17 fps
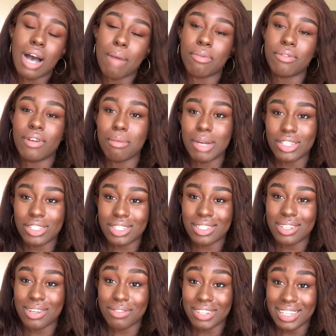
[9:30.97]
I prefer
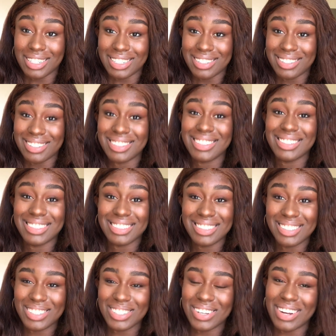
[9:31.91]
Manchester over London.
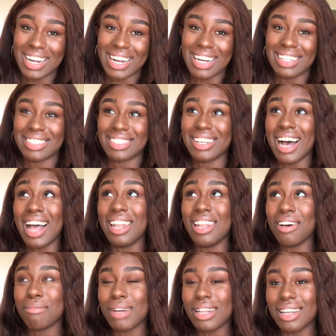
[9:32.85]
Sorry guys, I
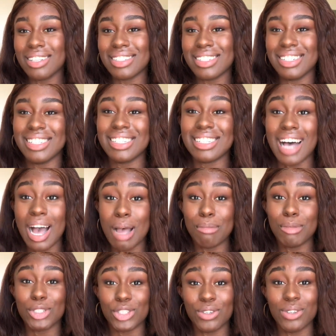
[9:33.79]
love my Londoners. I
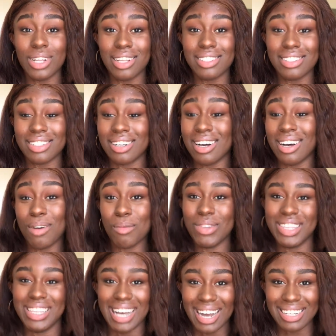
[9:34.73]
am a true Londoner
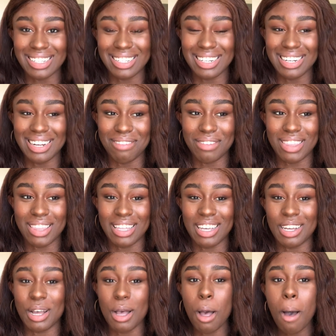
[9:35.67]
with the accent and
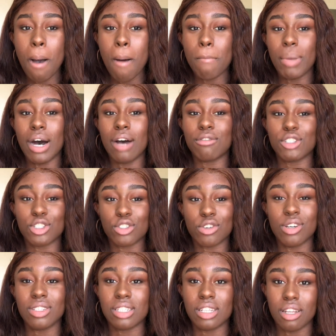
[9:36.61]
everything, but I've just
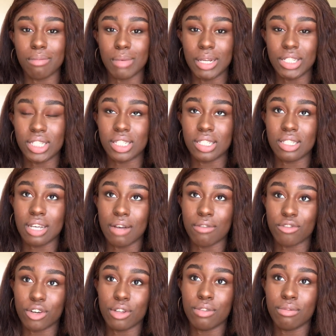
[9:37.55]
grown to love Manchester.
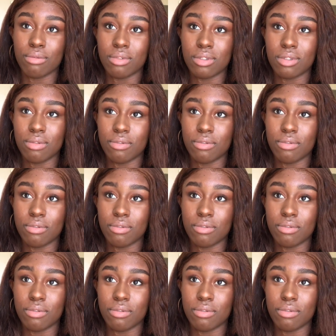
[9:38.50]
I've grown